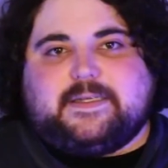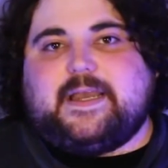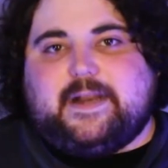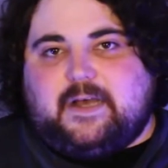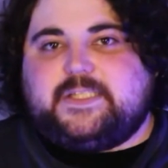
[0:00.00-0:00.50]

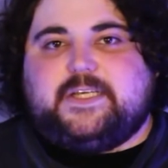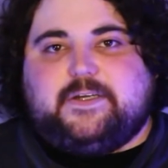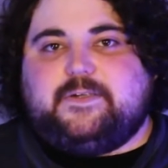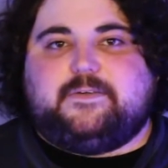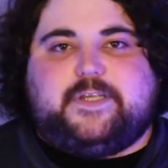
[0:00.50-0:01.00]
And
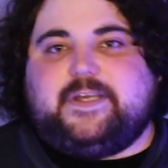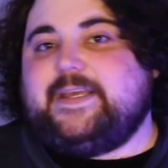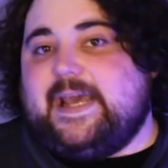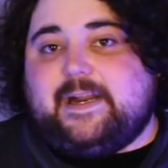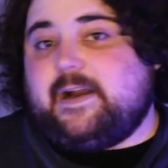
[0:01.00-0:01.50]
also you can
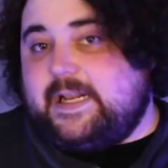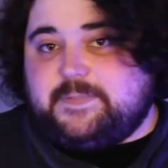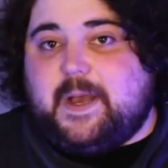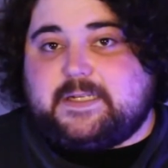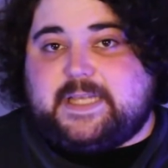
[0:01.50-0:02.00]
get it on
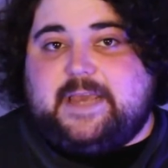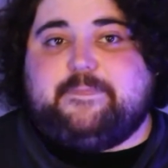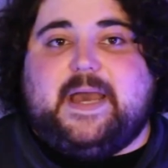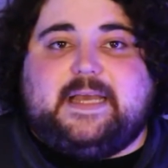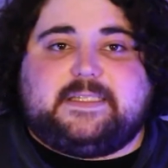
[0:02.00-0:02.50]
Xbox Game
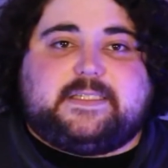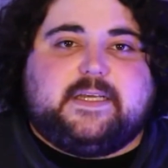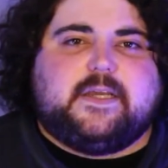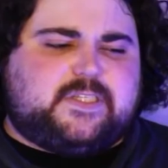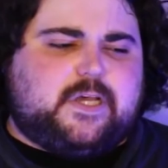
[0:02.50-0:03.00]
Pass.
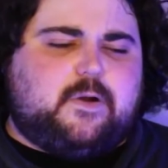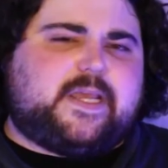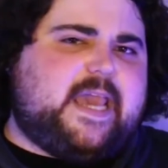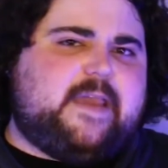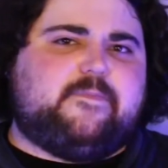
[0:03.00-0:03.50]
So a
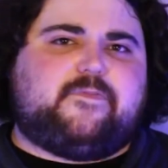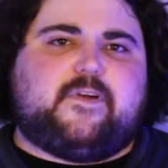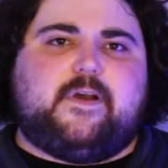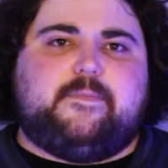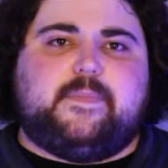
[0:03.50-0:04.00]
game
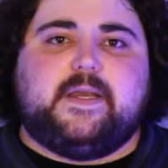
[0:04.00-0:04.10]
from